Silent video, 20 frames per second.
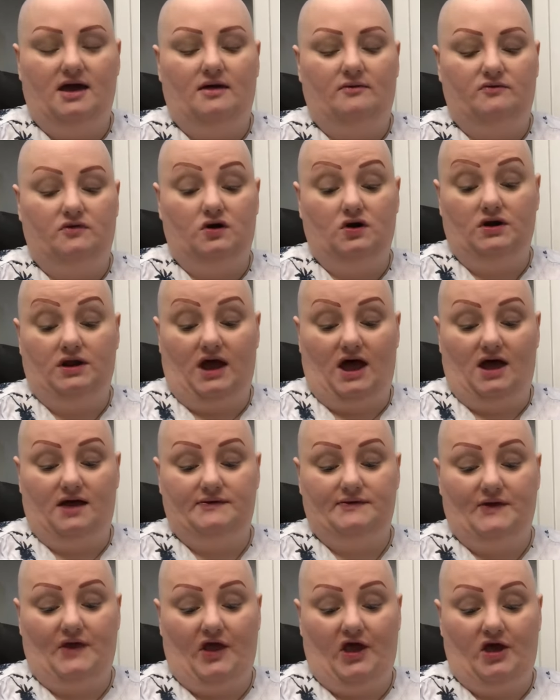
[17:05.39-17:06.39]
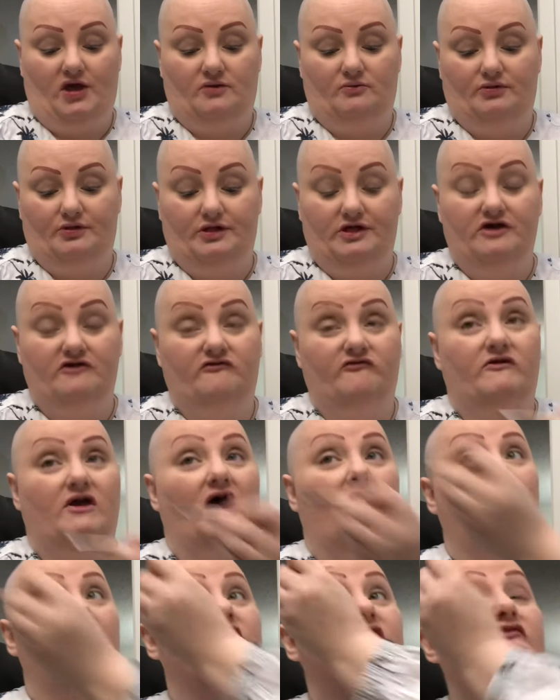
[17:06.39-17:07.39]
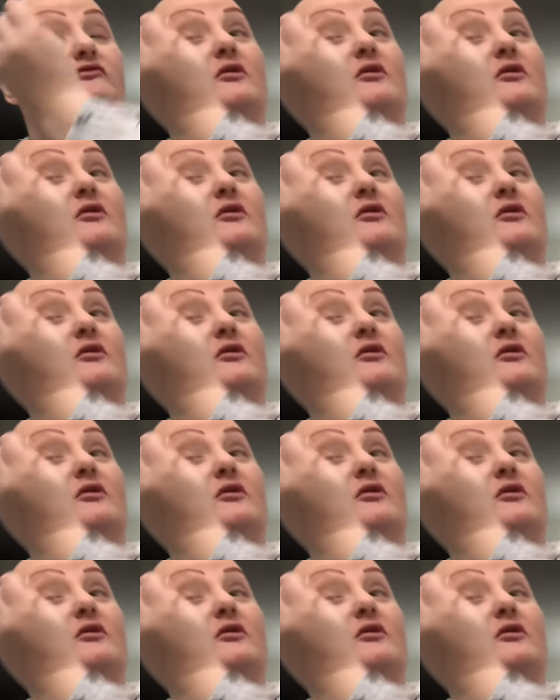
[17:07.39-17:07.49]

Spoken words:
am good at. And believe me, I have